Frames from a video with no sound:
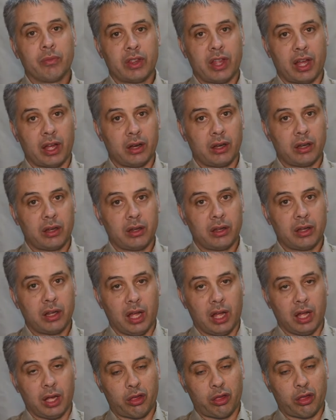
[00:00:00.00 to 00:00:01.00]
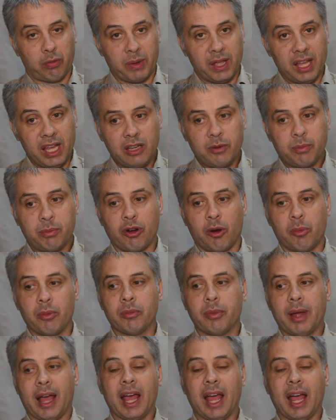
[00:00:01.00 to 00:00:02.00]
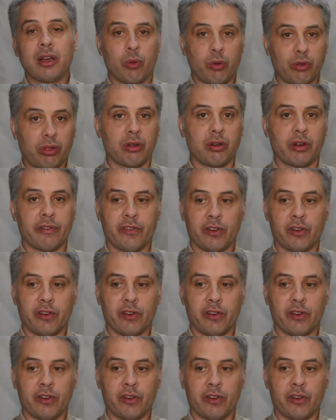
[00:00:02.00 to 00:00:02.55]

that speed problem and also to